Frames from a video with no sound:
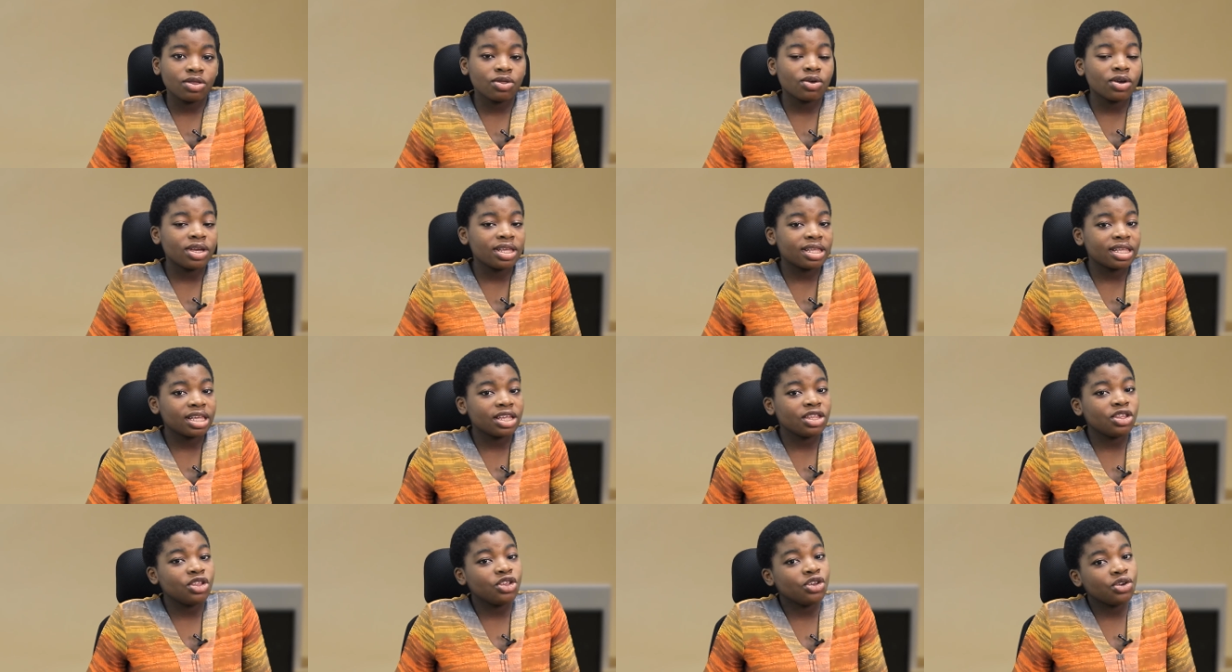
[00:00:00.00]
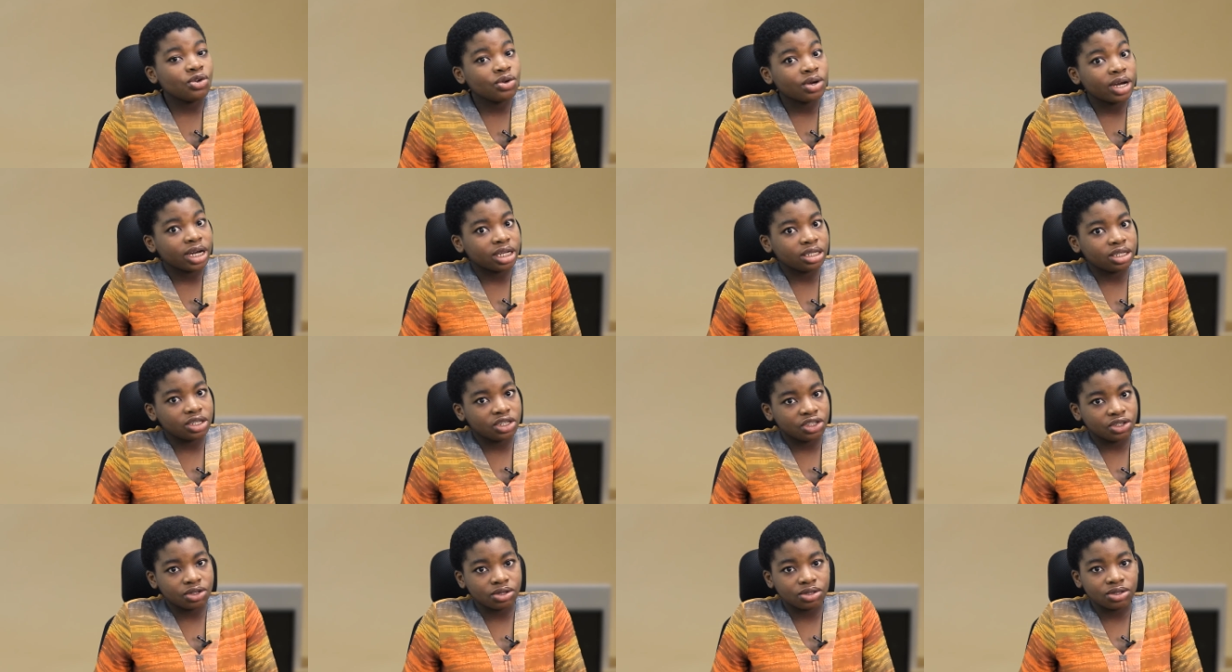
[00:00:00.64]
it though it's a new
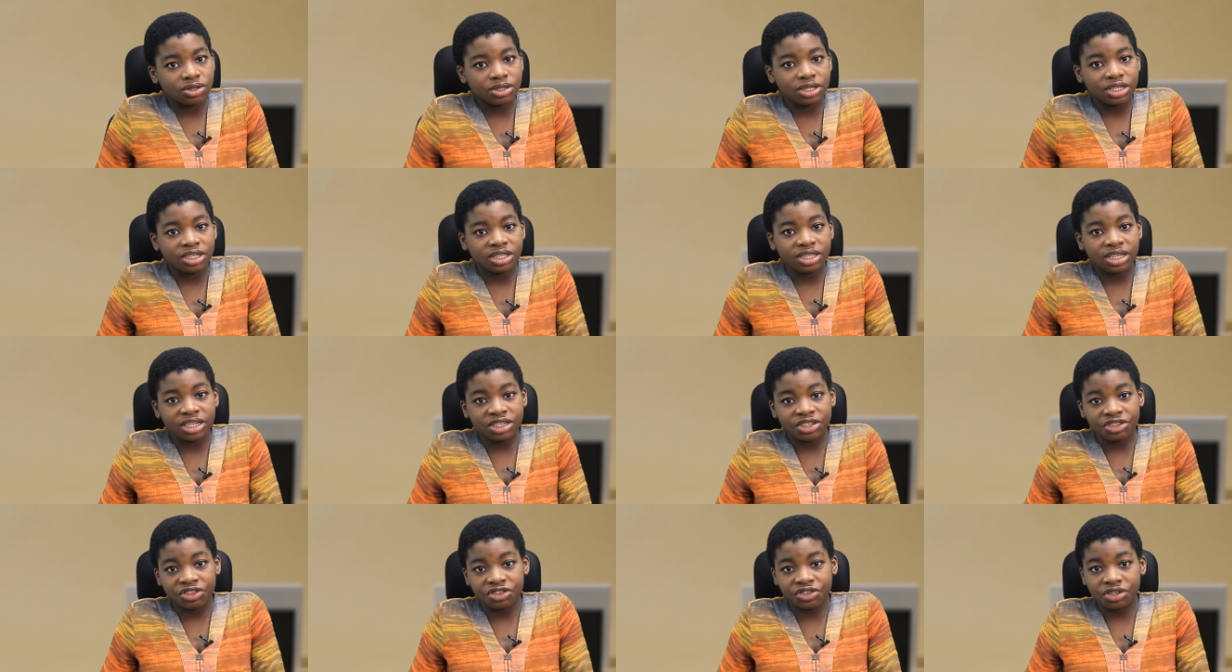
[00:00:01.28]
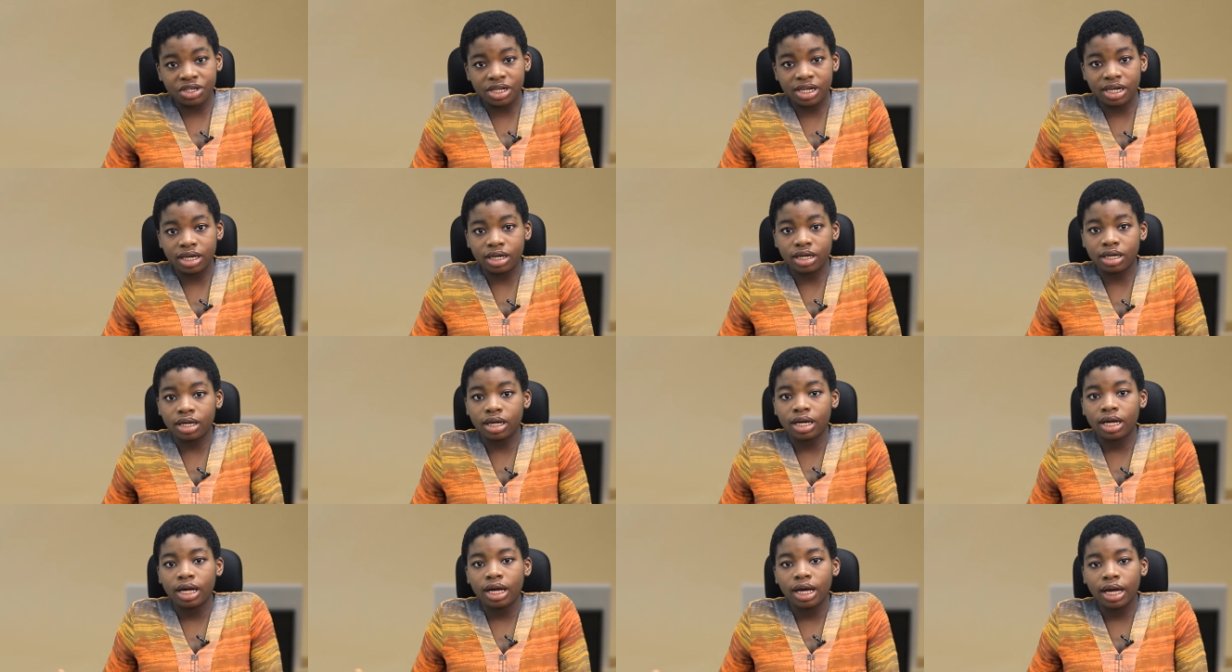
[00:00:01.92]
addition to the
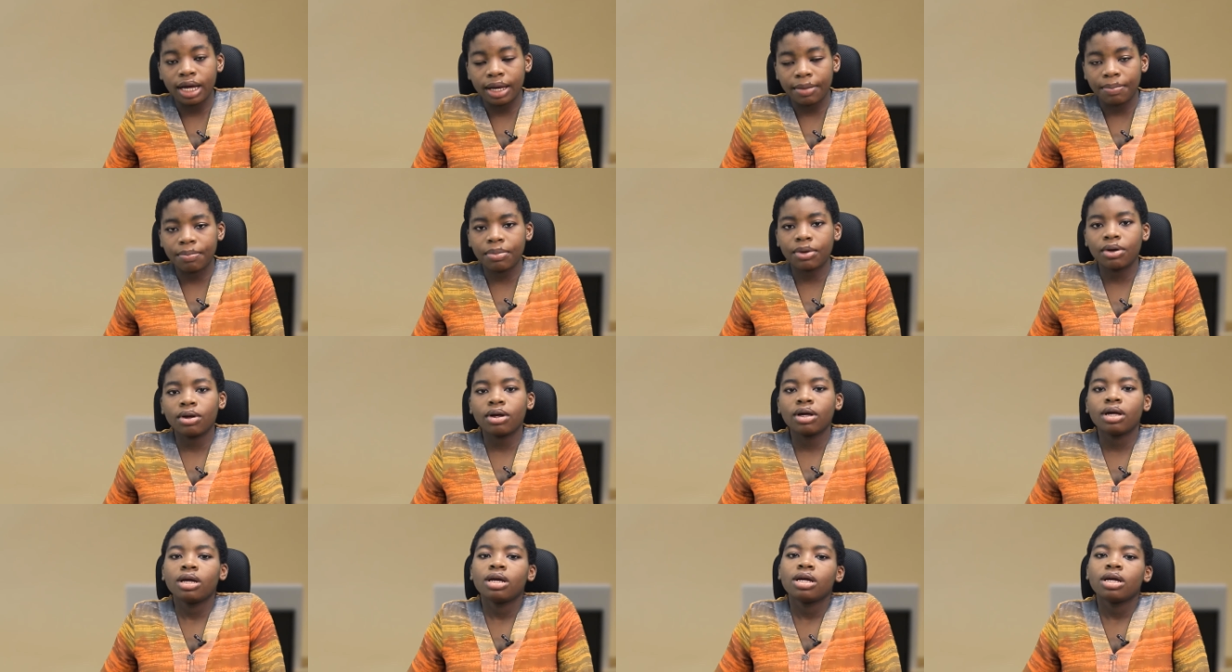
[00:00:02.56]
TestDriller app